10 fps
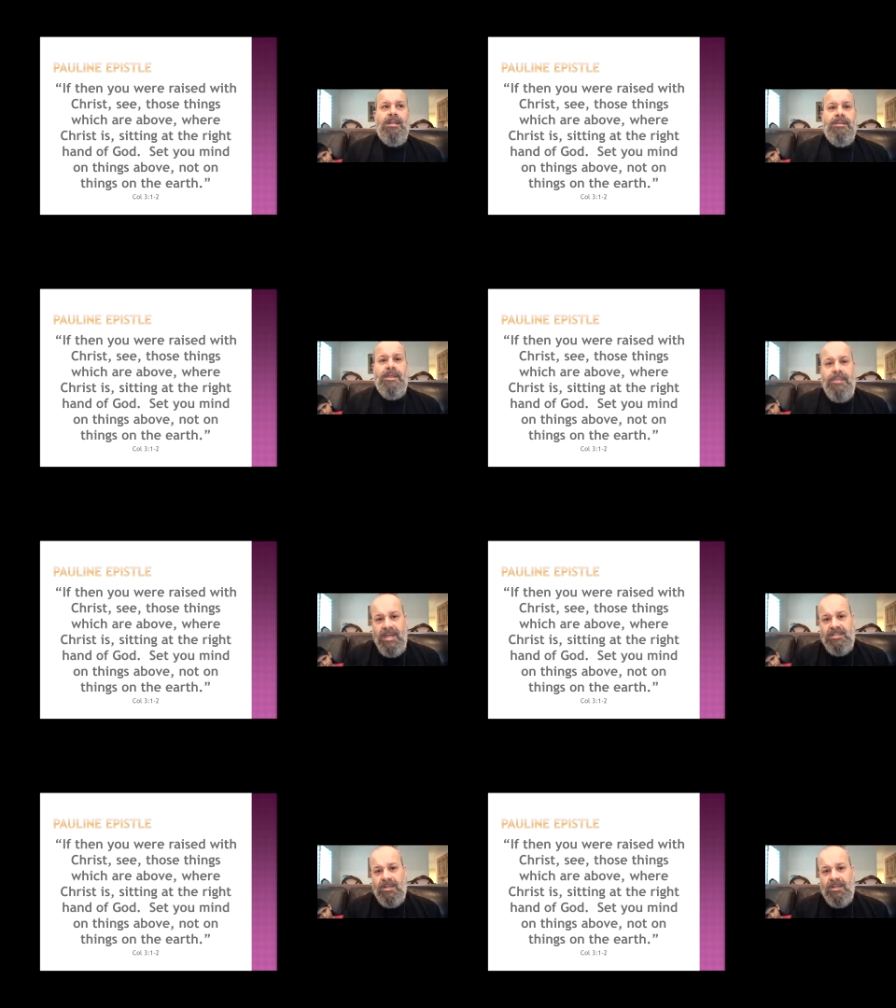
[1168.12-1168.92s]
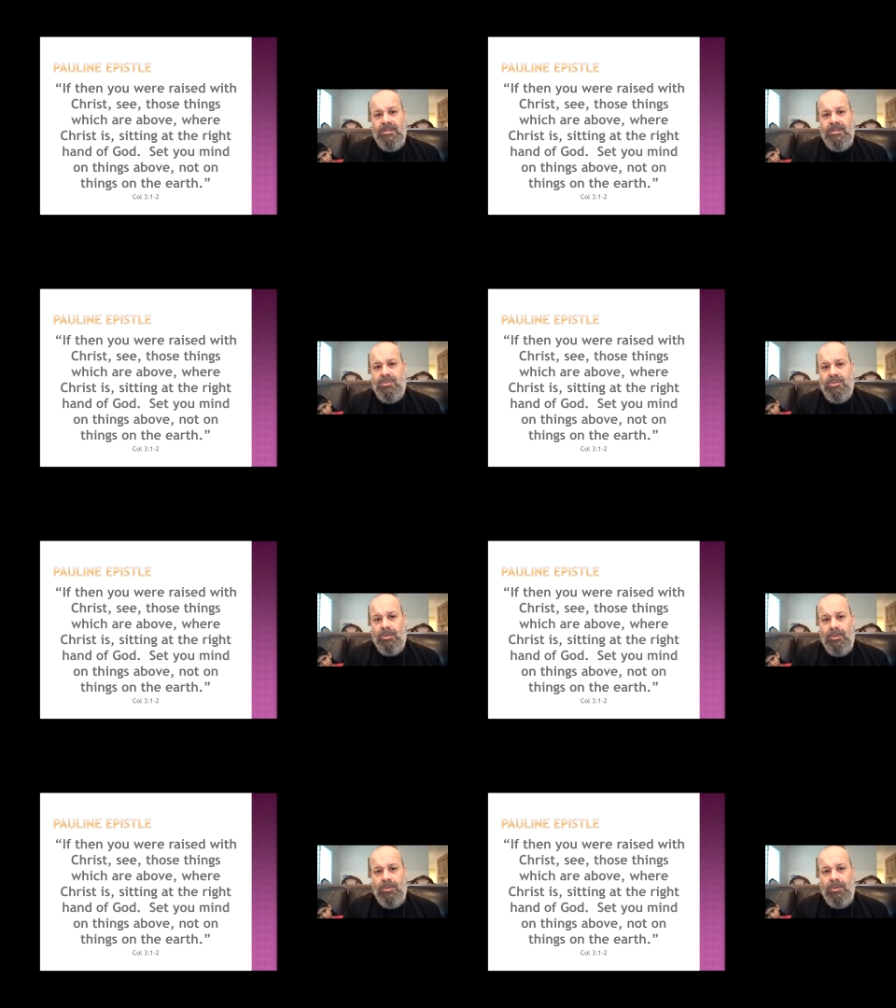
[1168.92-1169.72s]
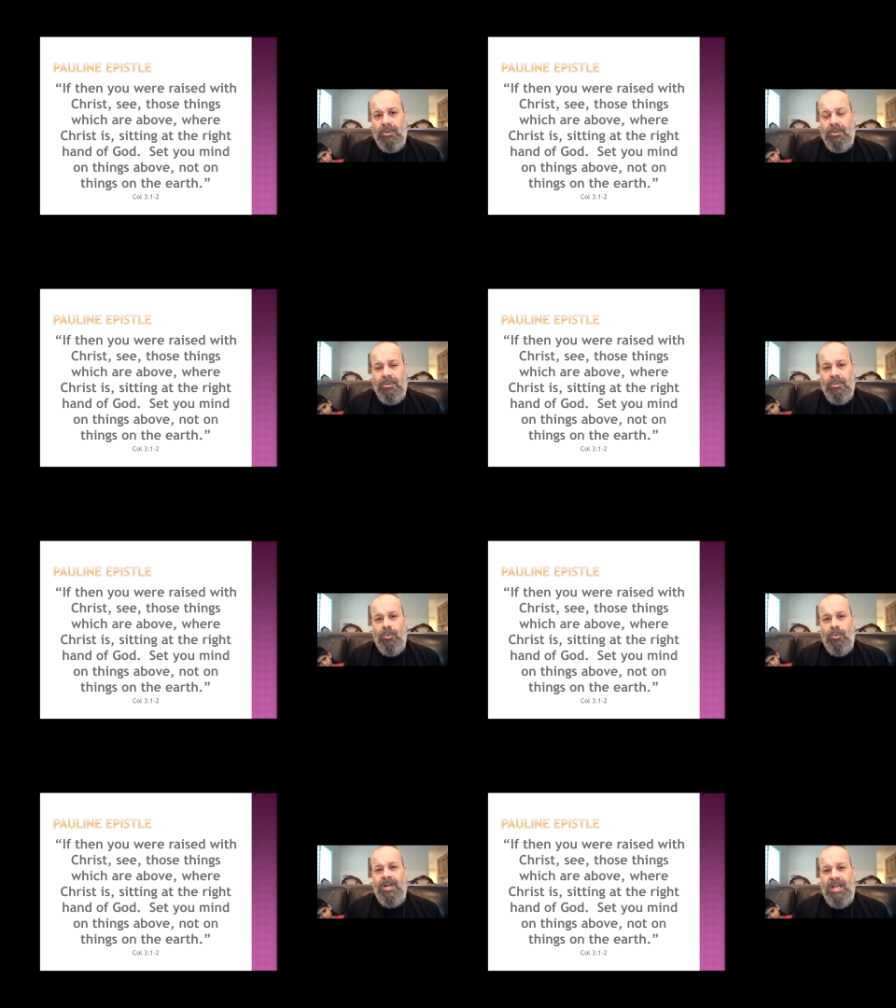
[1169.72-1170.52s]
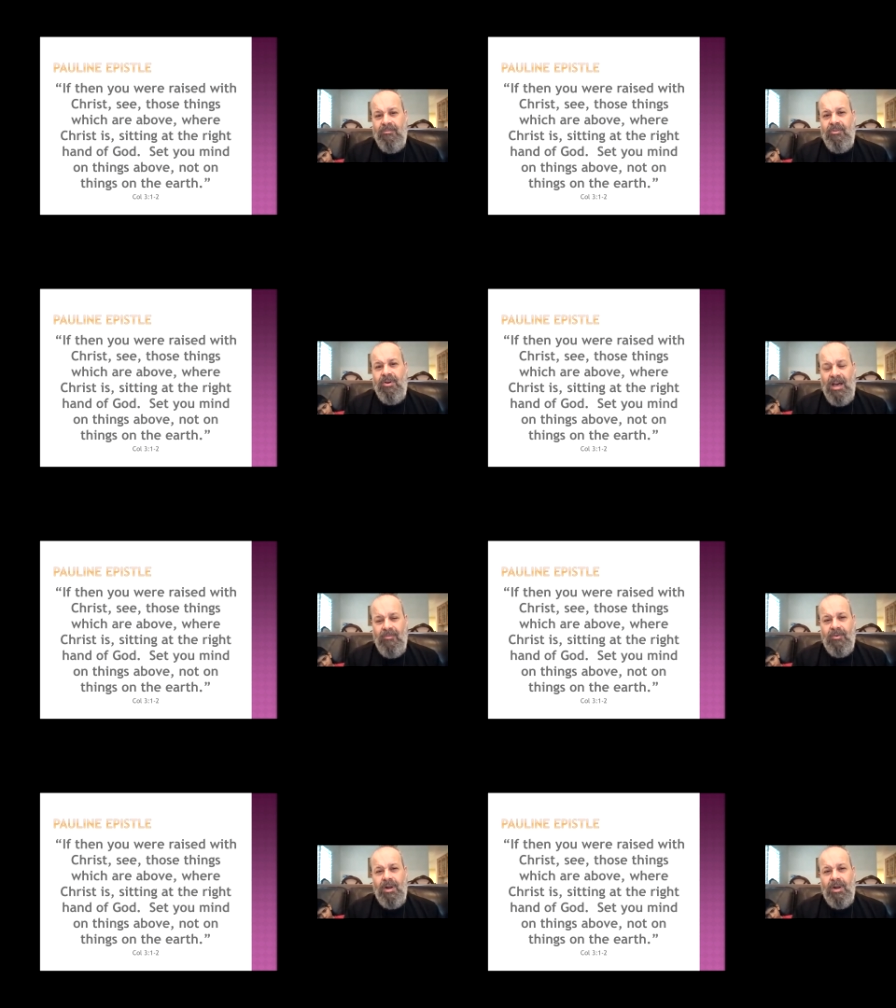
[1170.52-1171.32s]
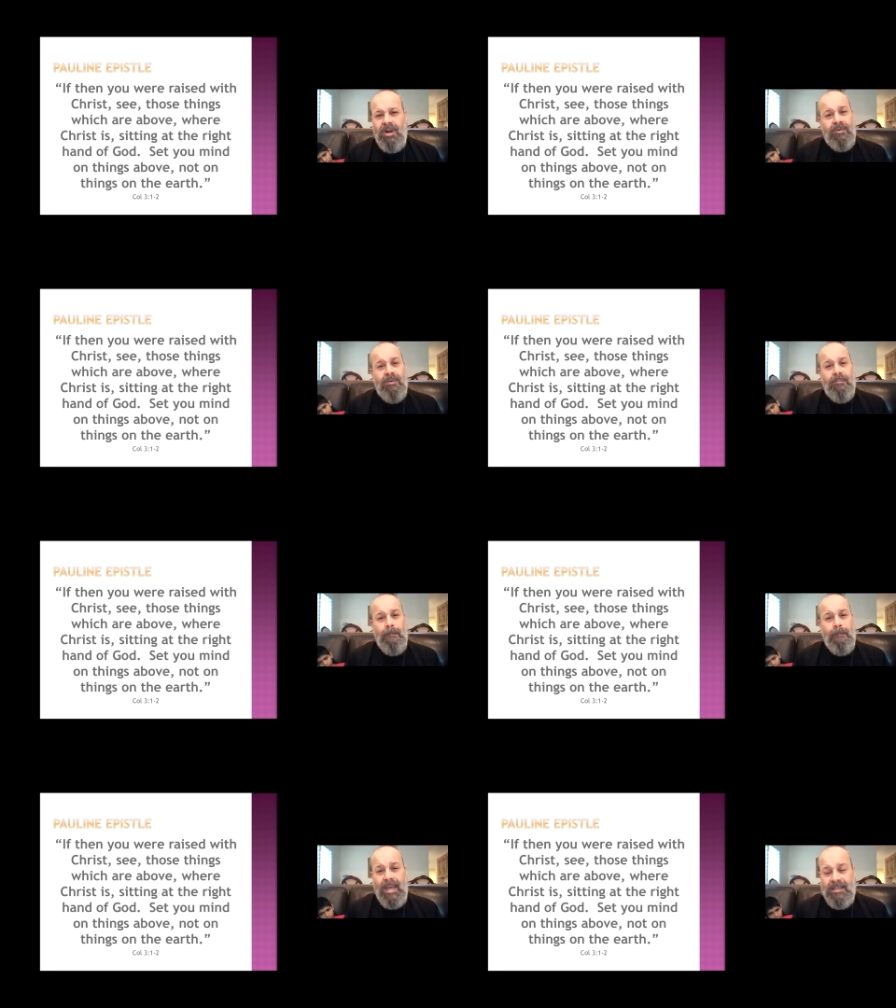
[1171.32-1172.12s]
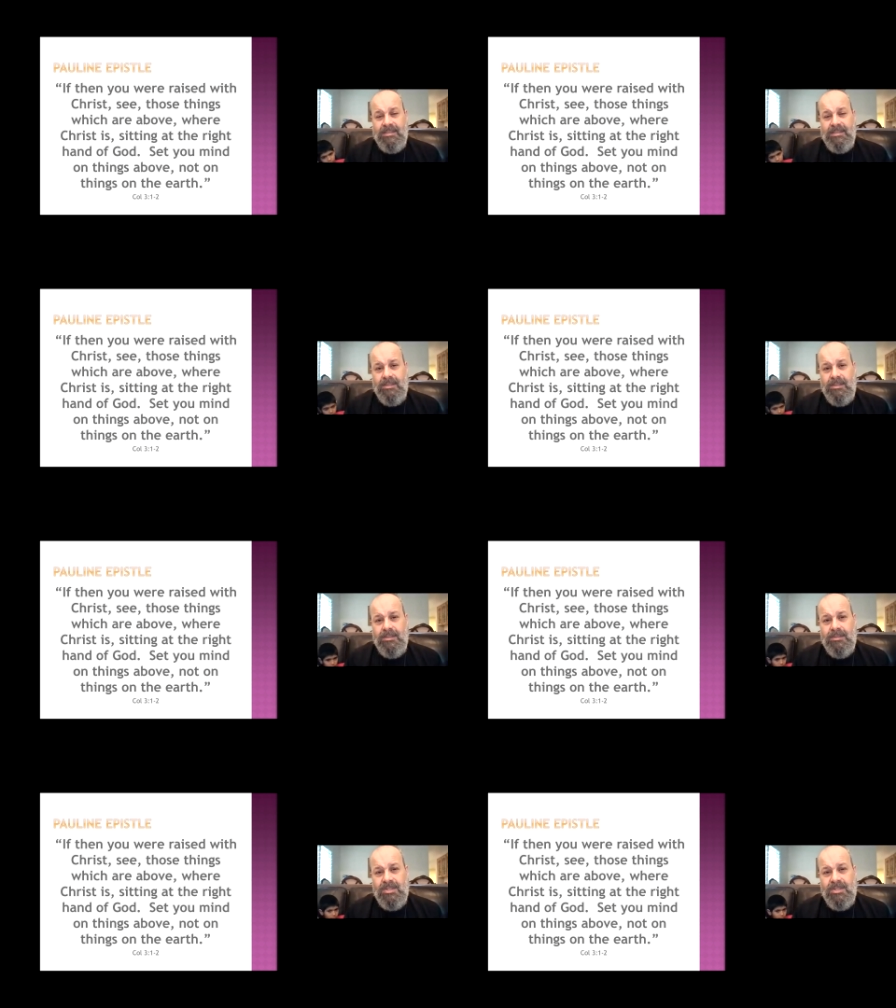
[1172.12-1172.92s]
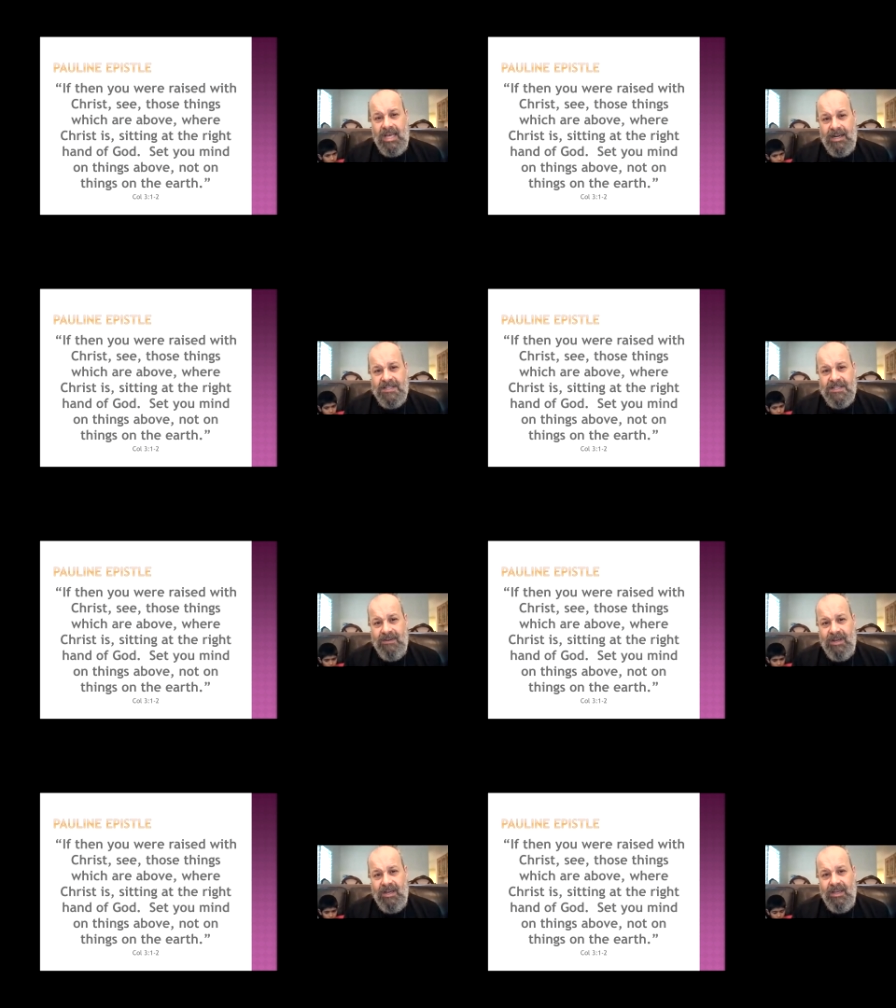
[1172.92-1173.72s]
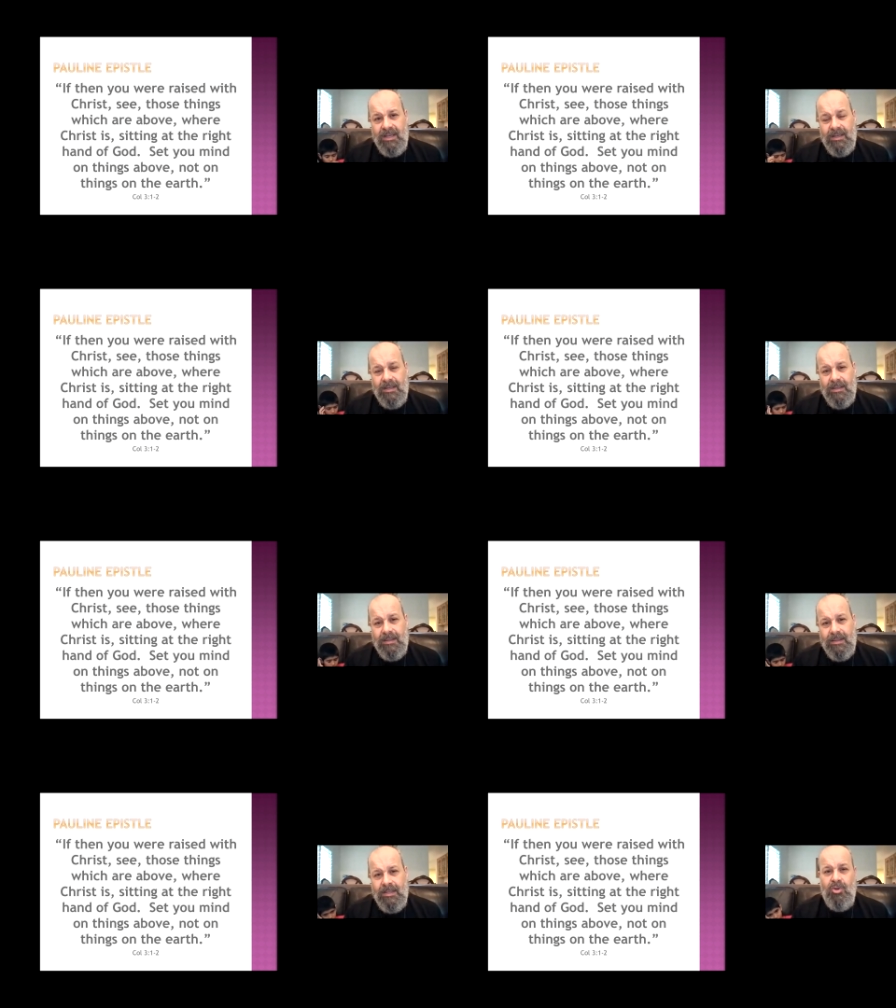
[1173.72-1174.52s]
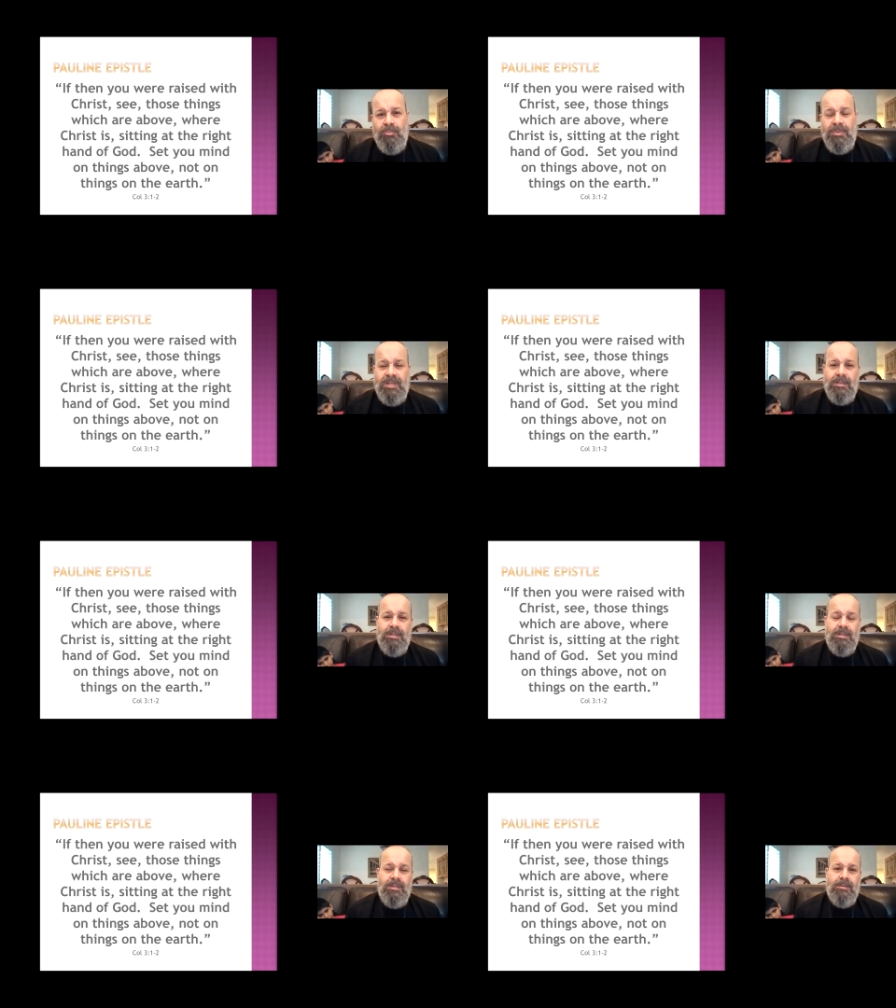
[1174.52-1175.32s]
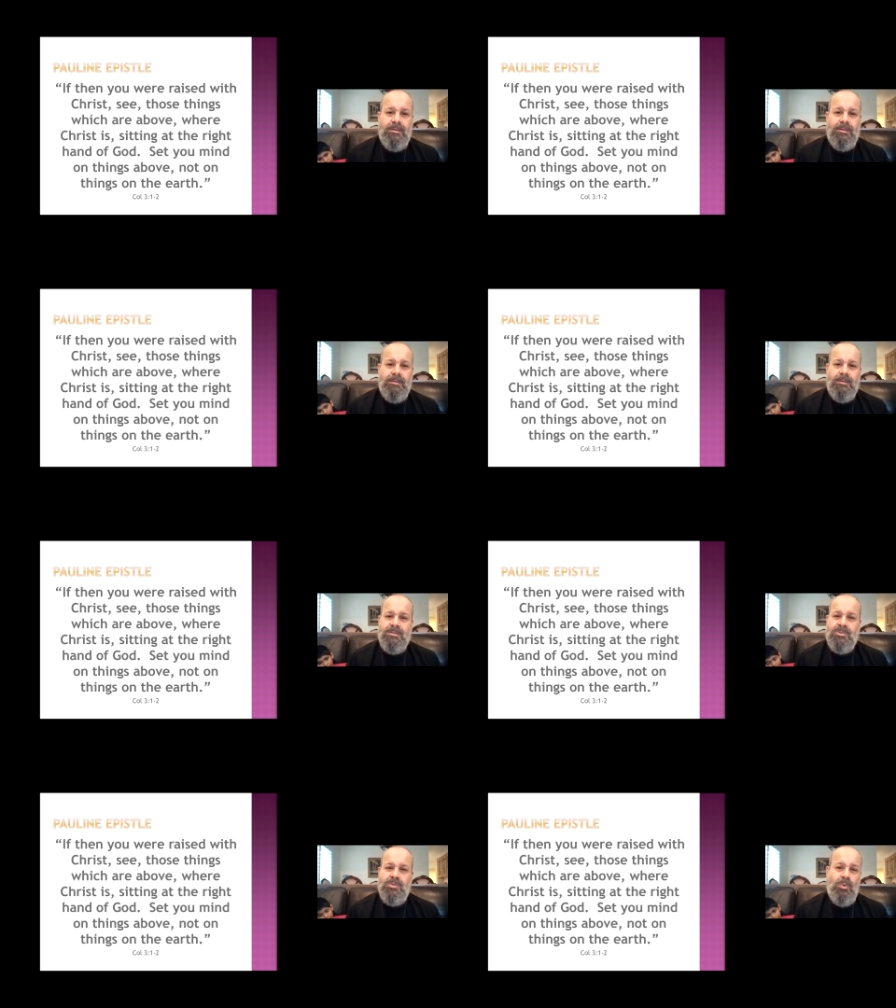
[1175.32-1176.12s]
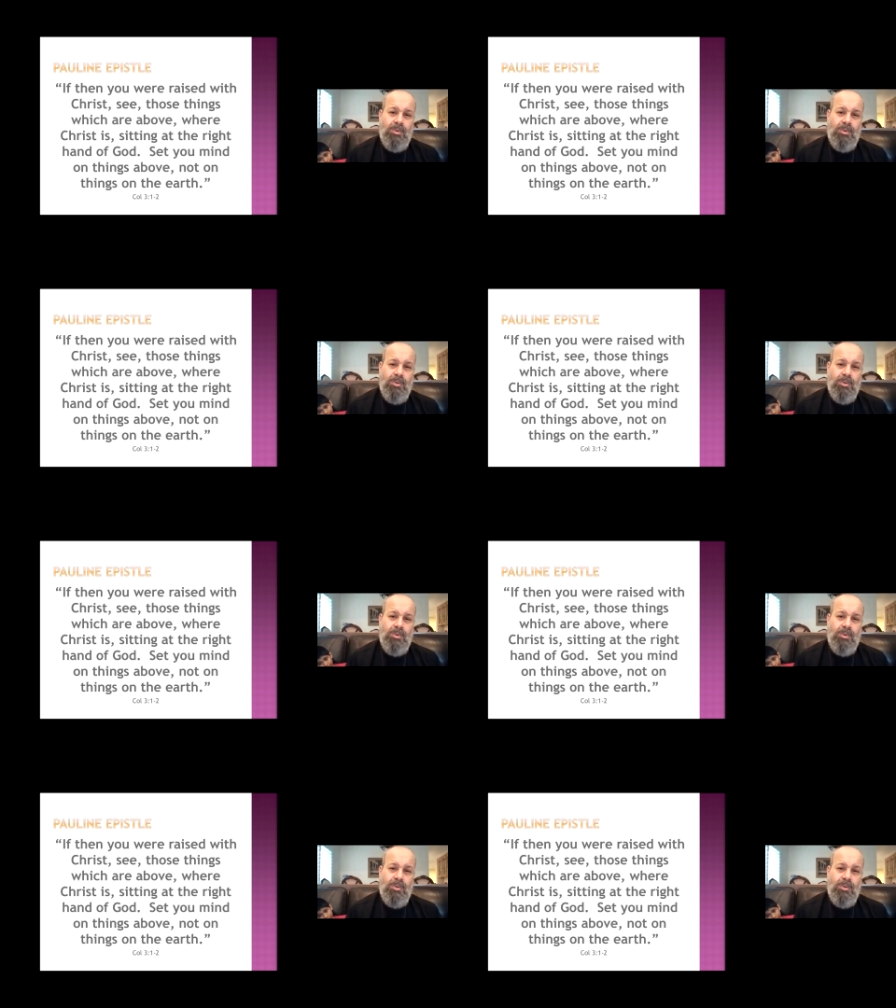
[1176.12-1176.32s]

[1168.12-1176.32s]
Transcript: The things on this earth were never, ever, ever meant to satisfy the human soul.